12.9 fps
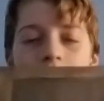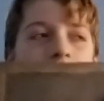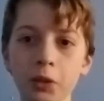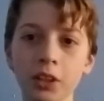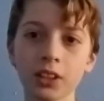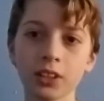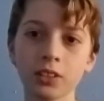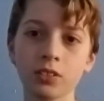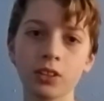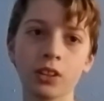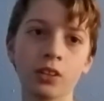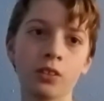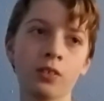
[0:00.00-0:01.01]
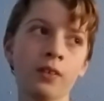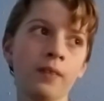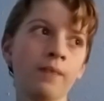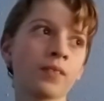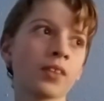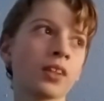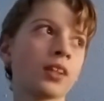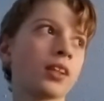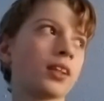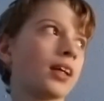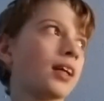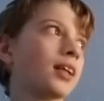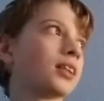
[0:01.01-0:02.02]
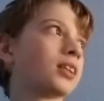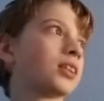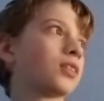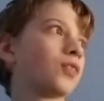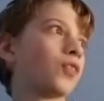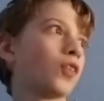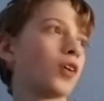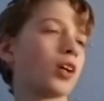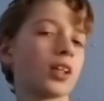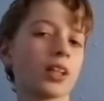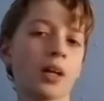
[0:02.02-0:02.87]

If you like this video, thanks for